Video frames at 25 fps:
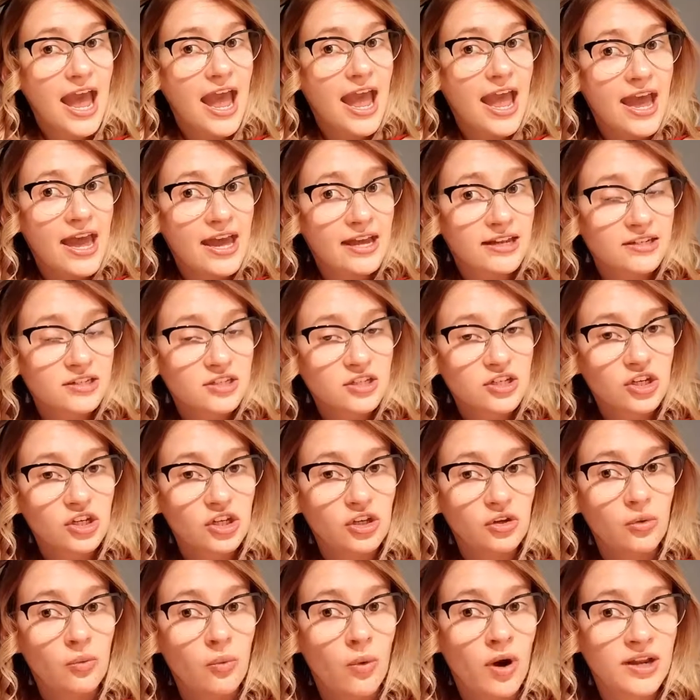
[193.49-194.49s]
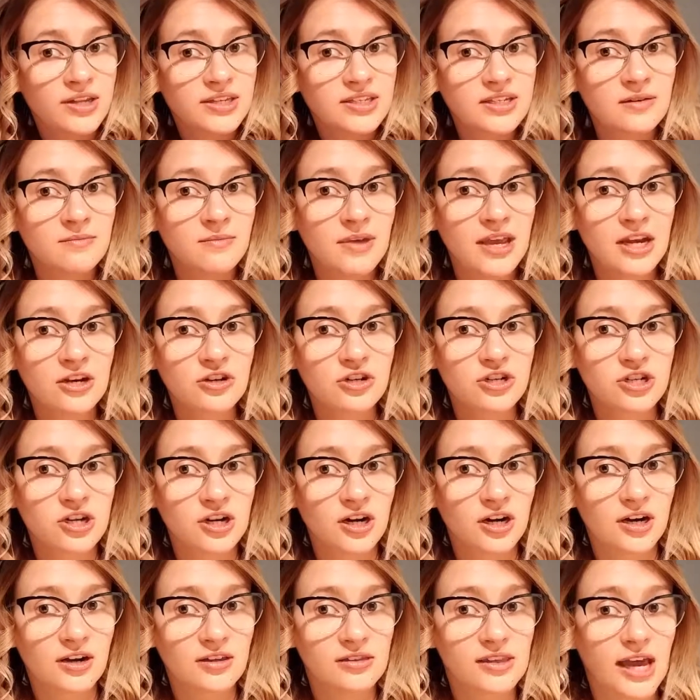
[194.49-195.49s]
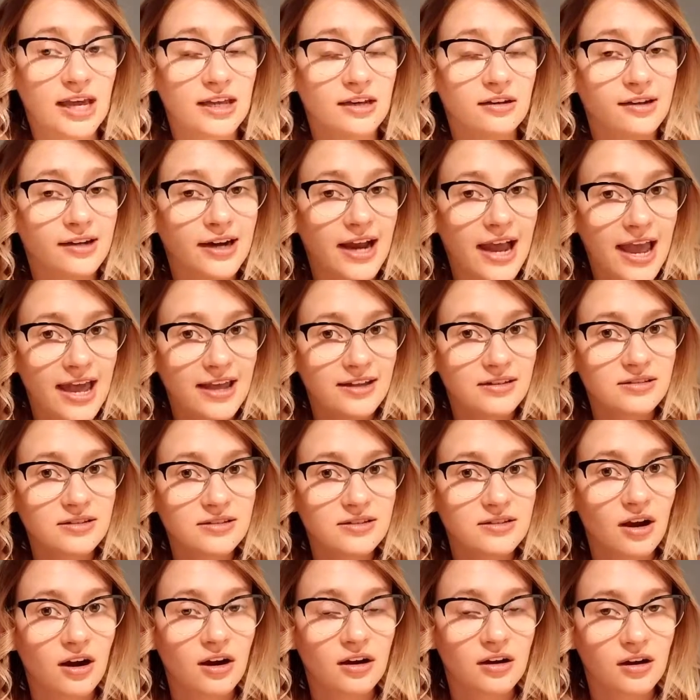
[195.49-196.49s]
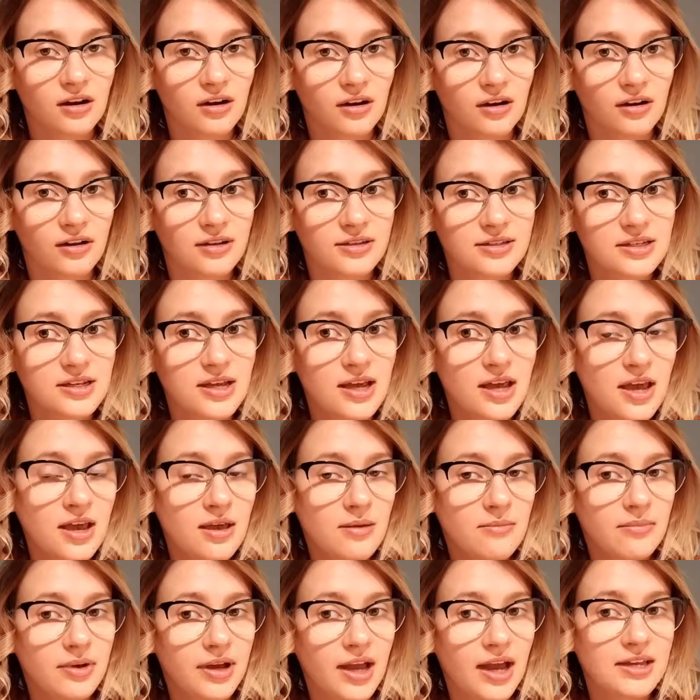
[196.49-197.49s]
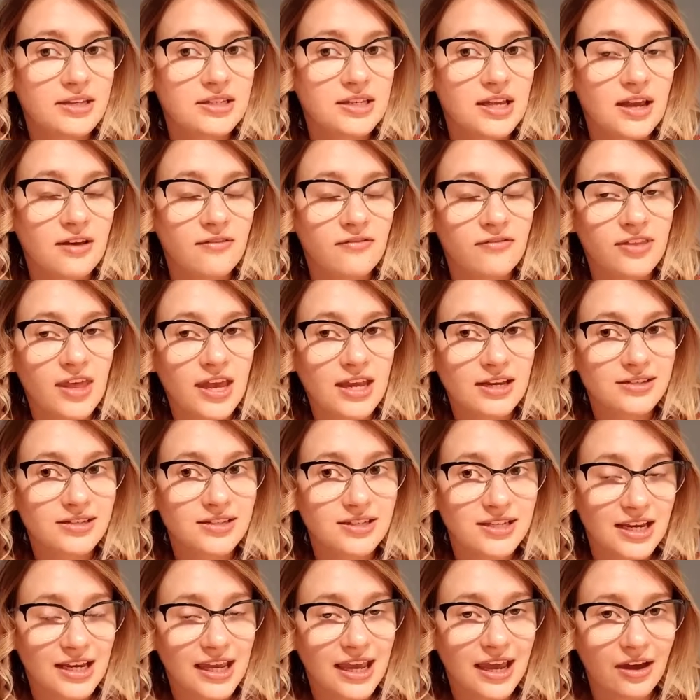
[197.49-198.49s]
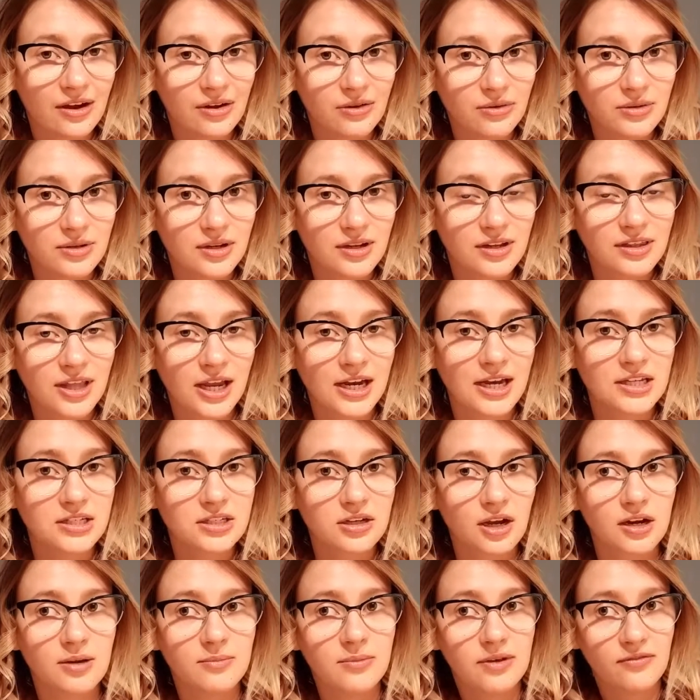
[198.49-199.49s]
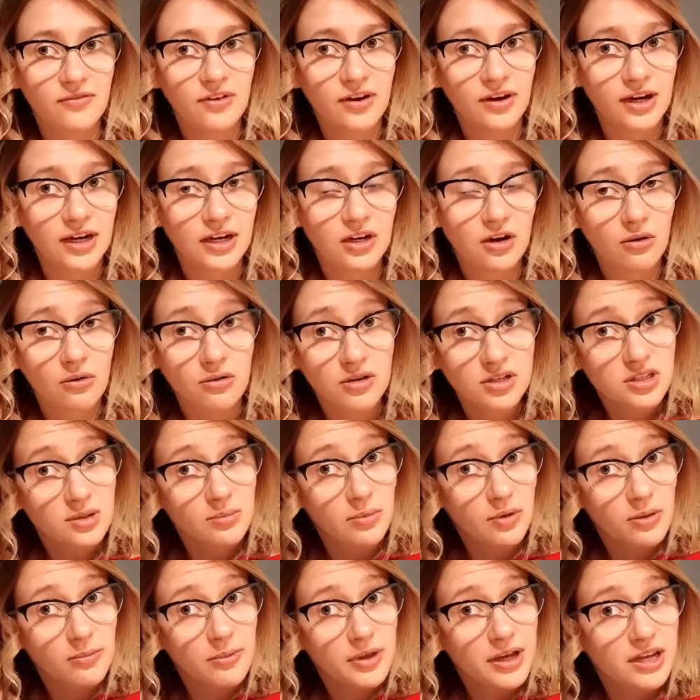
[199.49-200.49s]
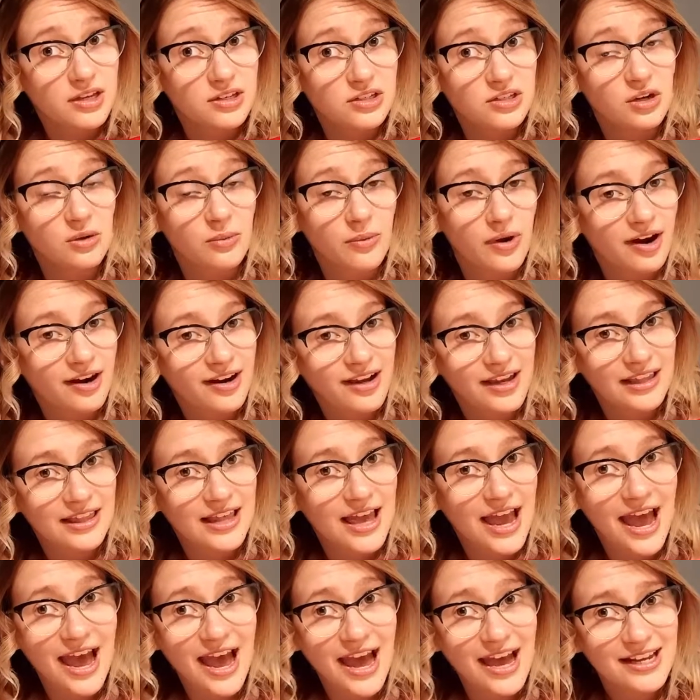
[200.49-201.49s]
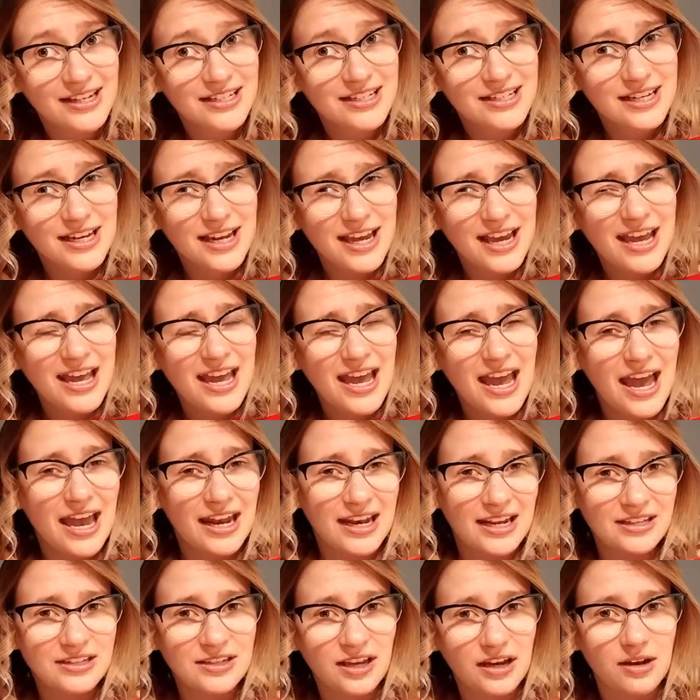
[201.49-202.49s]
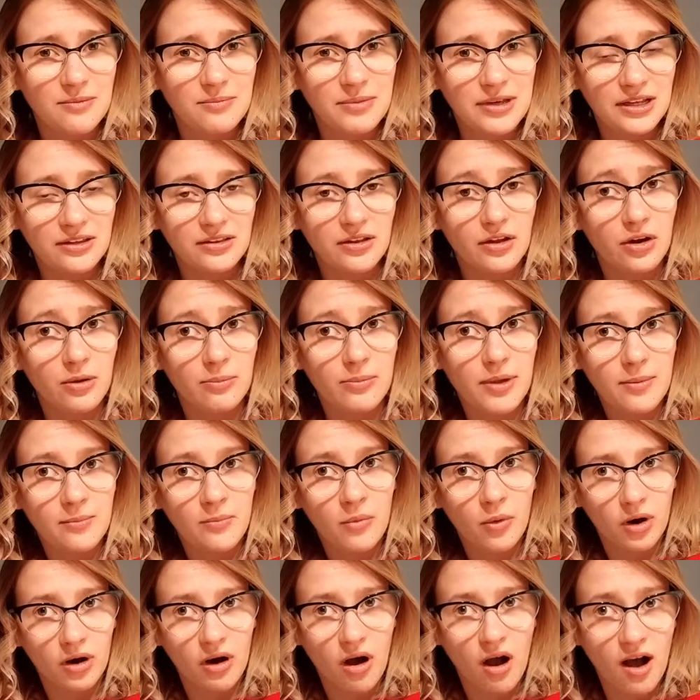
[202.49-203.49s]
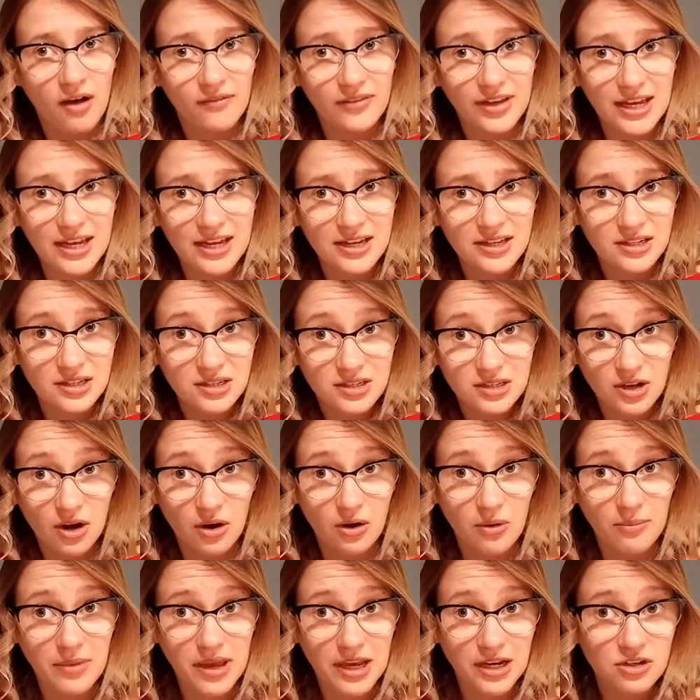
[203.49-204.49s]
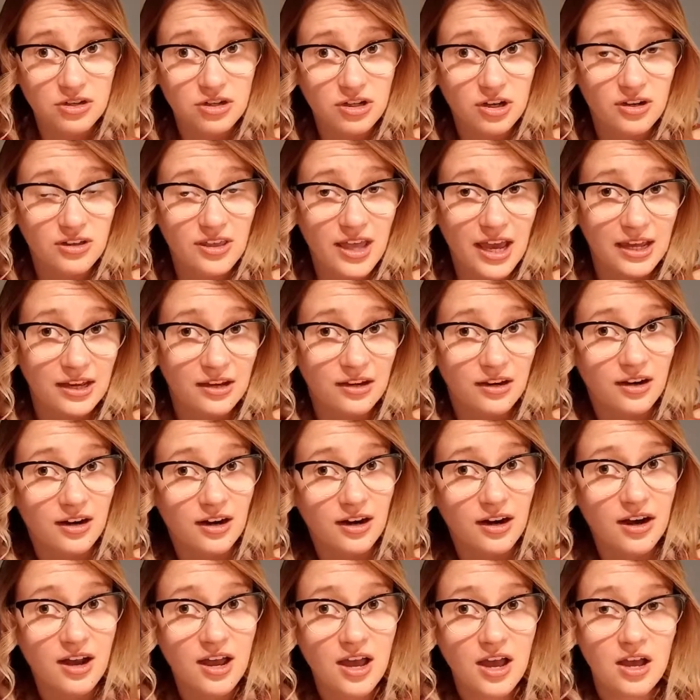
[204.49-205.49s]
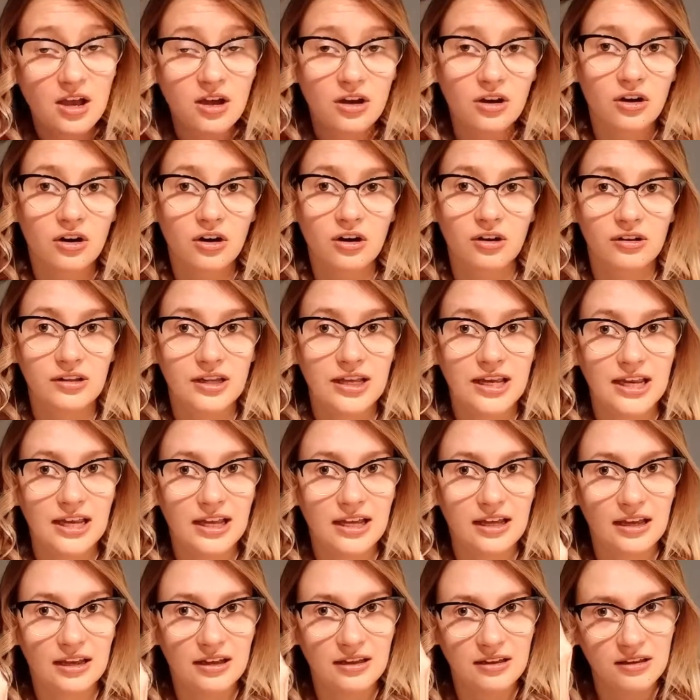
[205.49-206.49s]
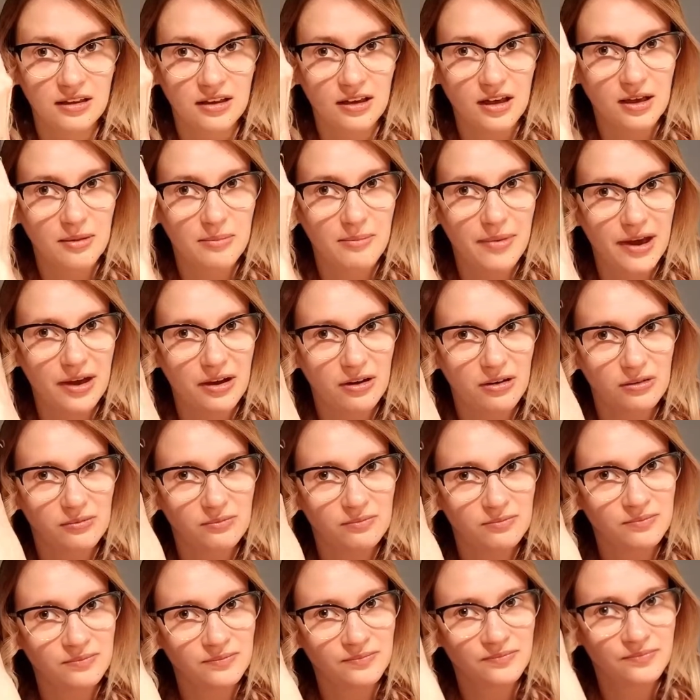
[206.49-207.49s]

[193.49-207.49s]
And you want to make sure that your ends are curled, because if they stick out, then it's going to be very noticeable because you're wearing a hat and it's going to be a little bit more obvious. So make sure that you're curling about